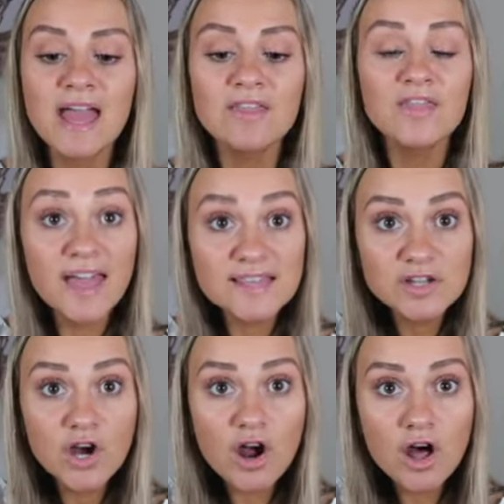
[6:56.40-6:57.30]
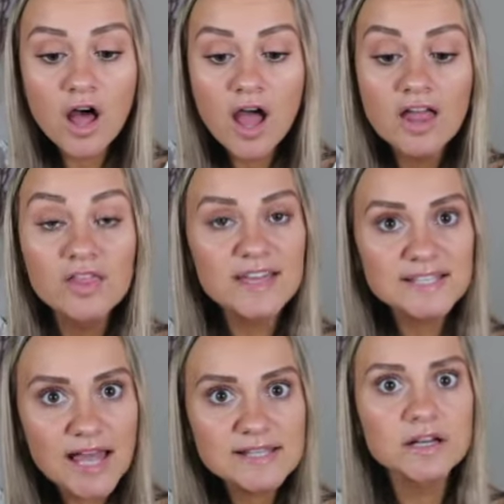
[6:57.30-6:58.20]
And this, girl, this
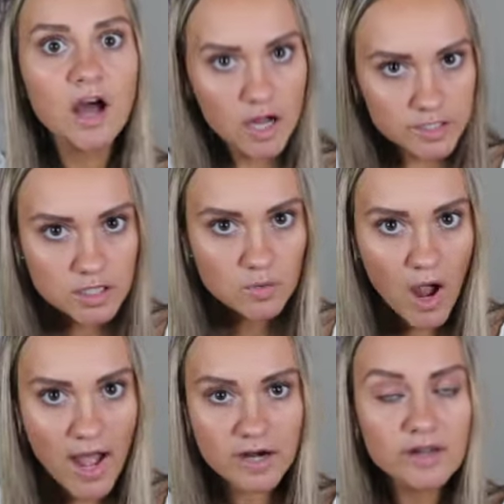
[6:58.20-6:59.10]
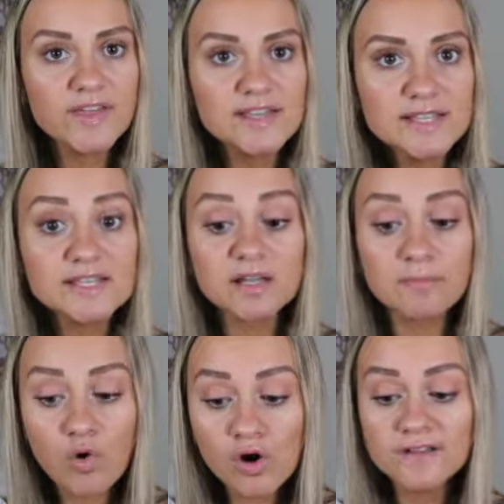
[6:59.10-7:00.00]
has an underwire. This is
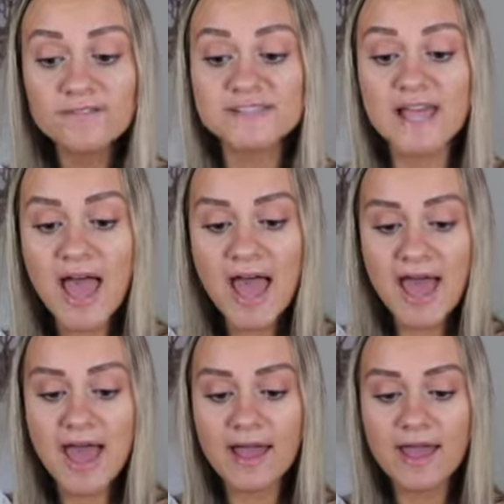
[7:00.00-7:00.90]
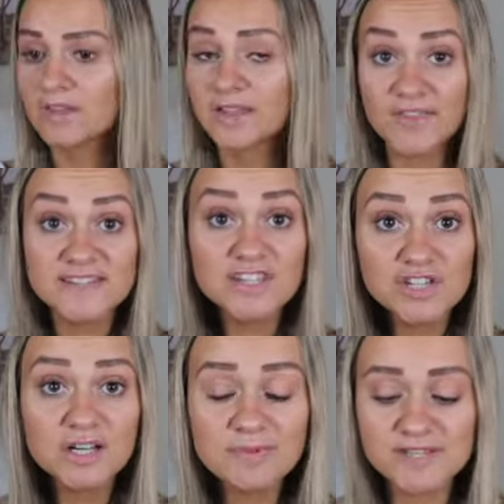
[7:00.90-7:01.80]
supportive as heck. This is
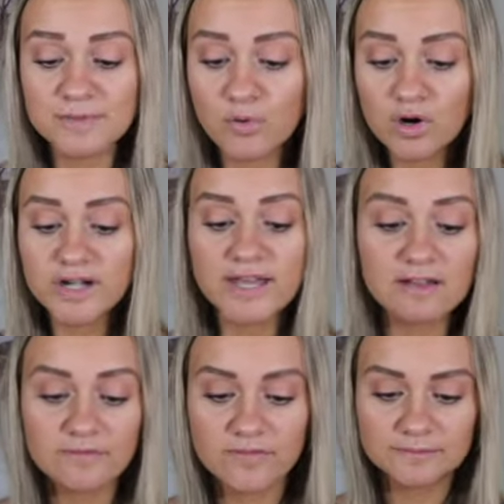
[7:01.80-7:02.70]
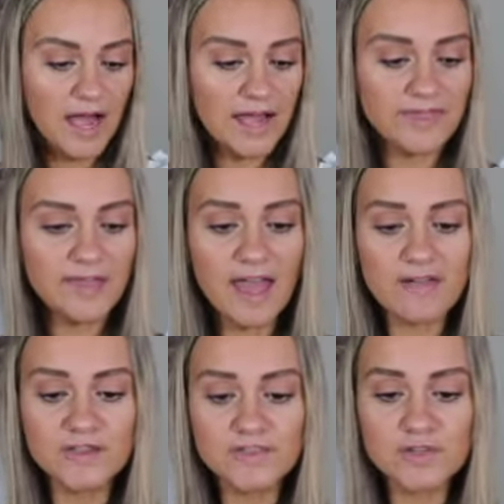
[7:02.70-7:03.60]
gonna be supportive. I think
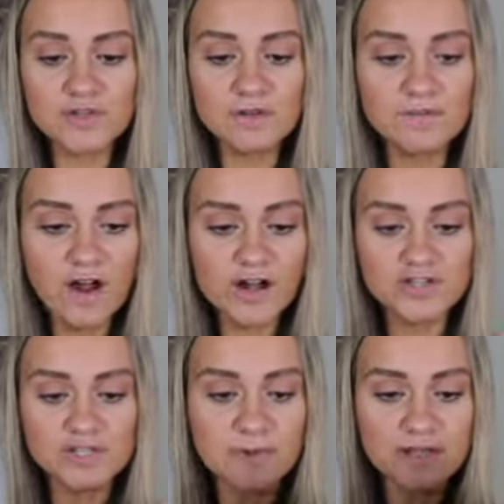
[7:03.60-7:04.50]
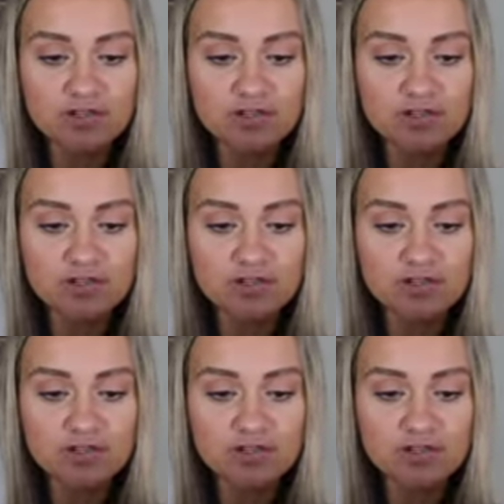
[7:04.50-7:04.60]
everything so far has just been